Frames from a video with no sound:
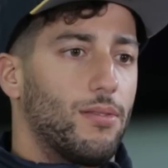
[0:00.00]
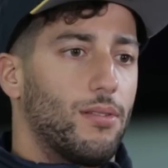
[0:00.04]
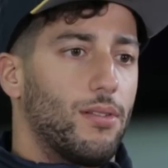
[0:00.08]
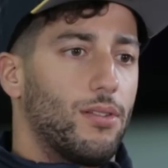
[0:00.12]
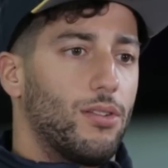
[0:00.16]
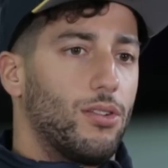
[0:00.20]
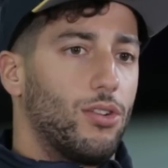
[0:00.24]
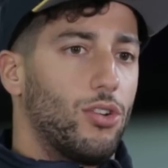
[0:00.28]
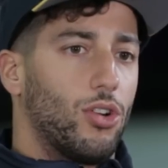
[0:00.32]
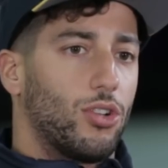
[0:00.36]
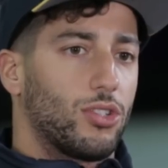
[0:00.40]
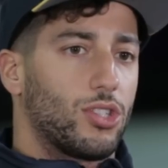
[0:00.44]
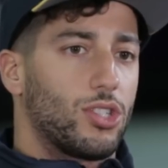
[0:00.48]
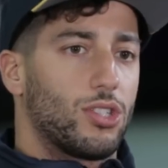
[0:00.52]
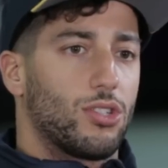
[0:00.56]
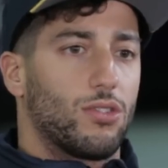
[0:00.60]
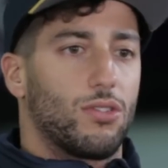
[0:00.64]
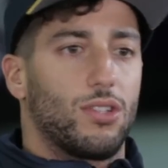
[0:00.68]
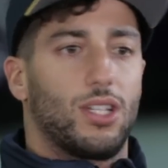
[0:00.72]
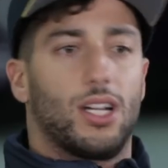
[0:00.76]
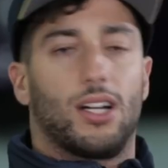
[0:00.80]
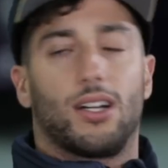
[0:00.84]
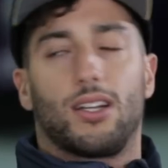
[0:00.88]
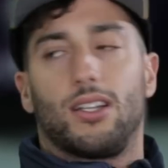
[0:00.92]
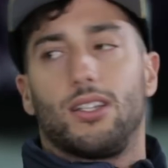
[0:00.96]
not so
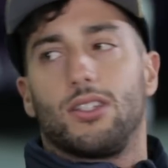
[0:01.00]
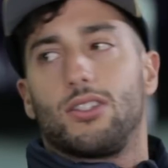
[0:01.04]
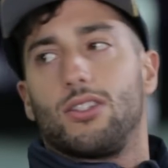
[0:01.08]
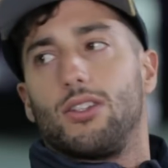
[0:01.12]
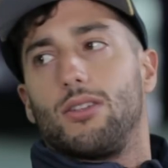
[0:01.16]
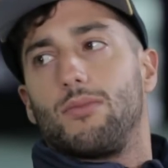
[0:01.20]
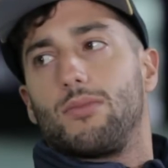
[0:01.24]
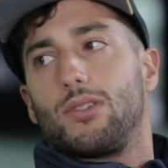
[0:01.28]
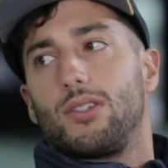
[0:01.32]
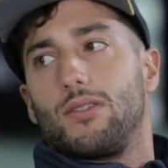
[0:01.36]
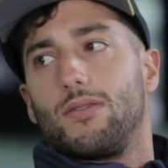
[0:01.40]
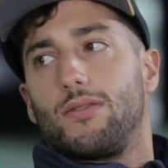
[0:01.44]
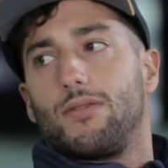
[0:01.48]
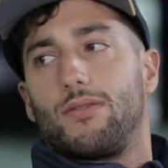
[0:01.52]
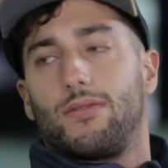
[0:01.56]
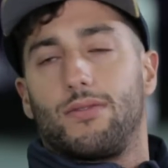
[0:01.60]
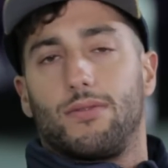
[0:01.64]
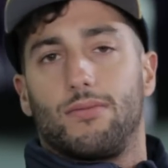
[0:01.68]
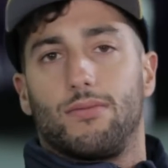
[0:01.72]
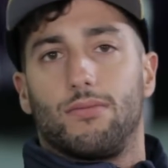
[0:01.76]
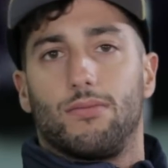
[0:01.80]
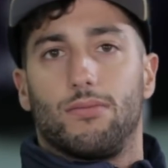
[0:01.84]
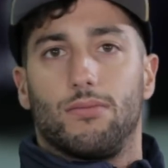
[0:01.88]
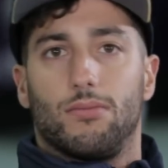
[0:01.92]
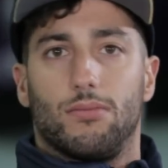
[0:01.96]
young in terms of
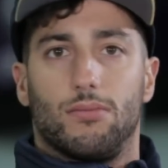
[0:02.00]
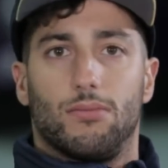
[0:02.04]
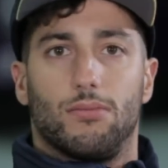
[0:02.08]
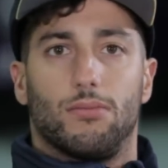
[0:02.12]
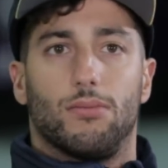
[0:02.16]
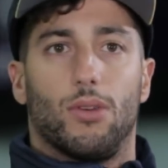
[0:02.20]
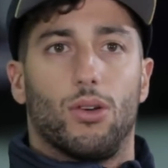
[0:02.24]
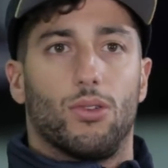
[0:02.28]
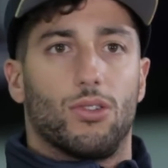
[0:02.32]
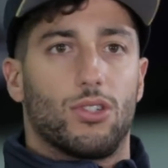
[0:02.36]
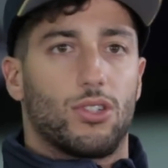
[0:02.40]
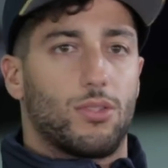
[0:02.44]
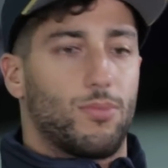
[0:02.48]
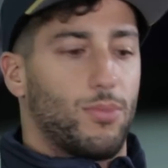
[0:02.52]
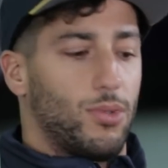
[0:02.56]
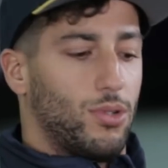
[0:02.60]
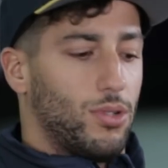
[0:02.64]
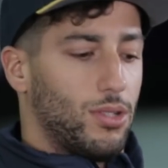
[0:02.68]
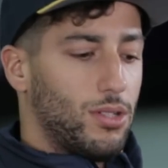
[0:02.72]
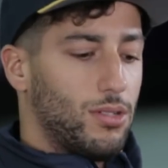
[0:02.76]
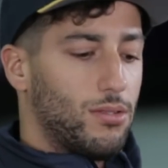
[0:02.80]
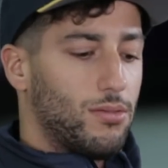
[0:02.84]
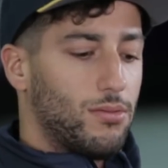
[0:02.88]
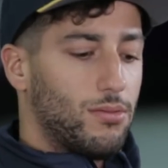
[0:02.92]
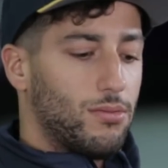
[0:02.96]

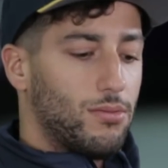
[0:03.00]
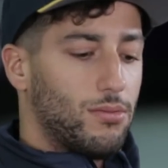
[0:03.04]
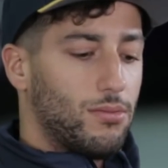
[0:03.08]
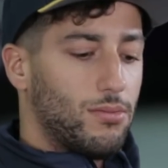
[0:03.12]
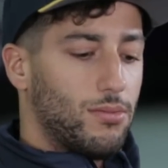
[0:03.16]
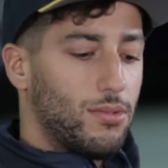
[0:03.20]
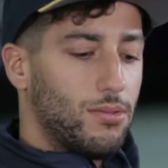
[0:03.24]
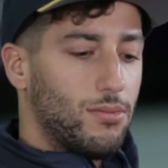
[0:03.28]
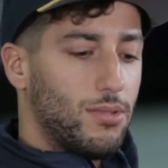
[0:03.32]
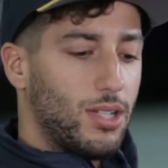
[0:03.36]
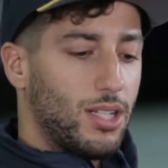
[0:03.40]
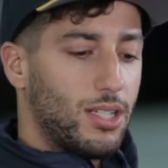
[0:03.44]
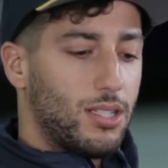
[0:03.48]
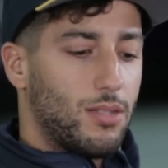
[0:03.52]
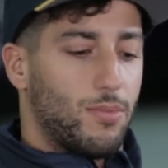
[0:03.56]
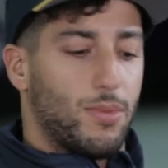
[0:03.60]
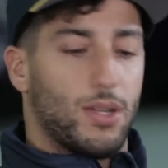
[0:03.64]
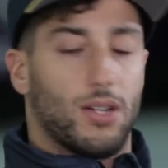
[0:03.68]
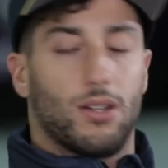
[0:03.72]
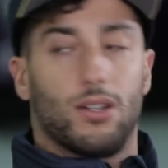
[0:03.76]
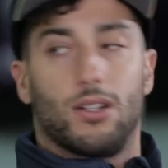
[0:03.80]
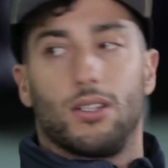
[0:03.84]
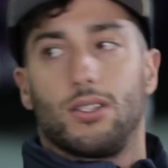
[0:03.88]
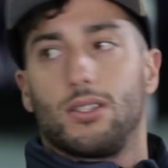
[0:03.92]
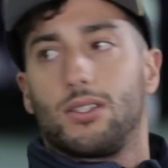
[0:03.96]
motorsport
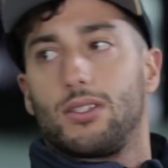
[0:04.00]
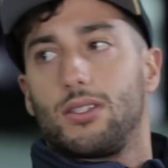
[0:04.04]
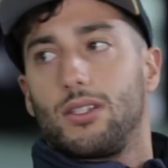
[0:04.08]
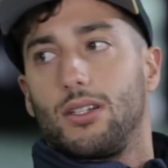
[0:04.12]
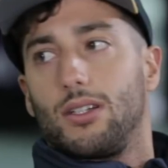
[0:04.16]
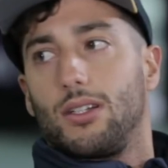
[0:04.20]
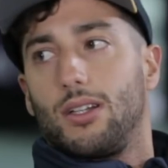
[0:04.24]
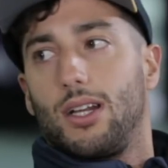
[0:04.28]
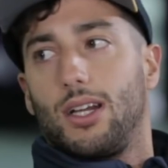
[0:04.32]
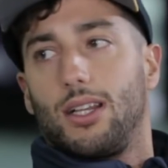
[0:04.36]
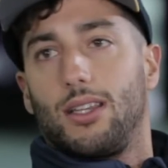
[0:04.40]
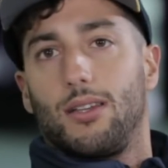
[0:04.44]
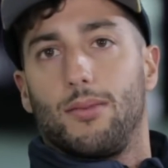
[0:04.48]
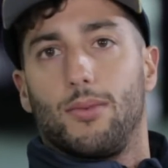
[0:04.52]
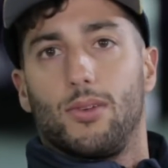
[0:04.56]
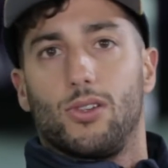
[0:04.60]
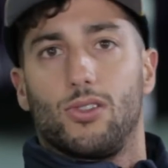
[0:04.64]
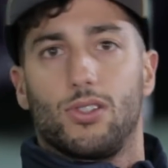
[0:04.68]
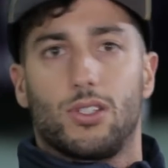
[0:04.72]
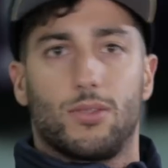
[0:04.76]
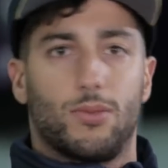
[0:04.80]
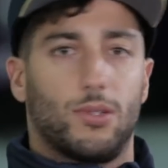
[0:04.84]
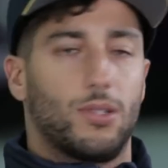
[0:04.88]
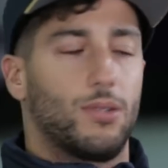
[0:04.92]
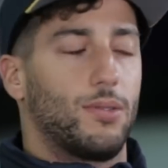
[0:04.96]
experience and the
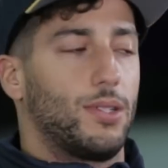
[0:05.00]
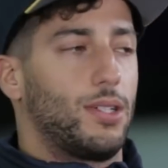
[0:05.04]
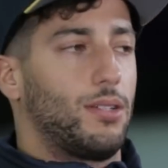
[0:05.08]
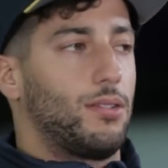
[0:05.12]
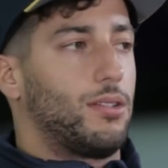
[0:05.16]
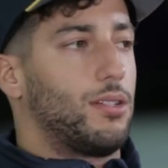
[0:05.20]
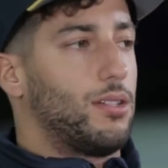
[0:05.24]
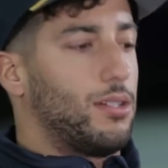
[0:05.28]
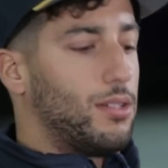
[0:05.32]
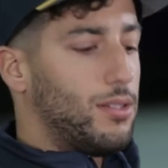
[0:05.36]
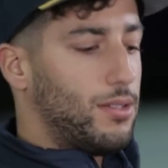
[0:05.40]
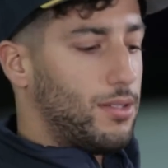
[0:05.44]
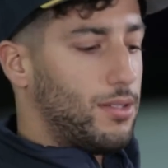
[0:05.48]
motorsport world.